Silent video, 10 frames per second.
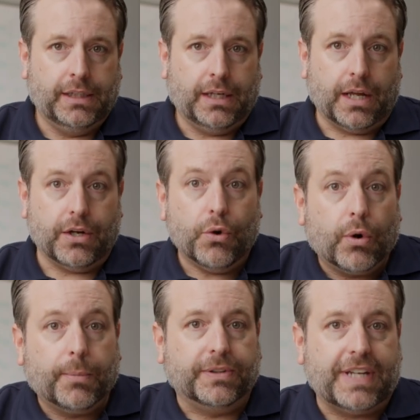On a
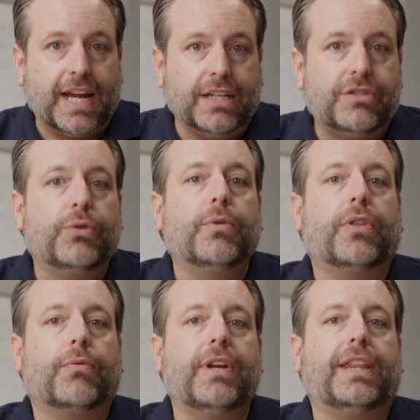normal day, 2 or
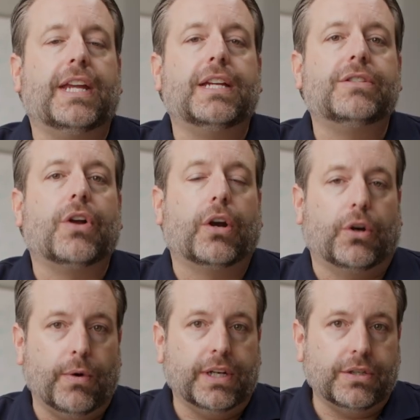3 things are
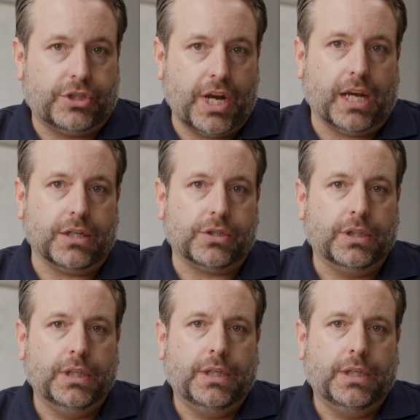going to change.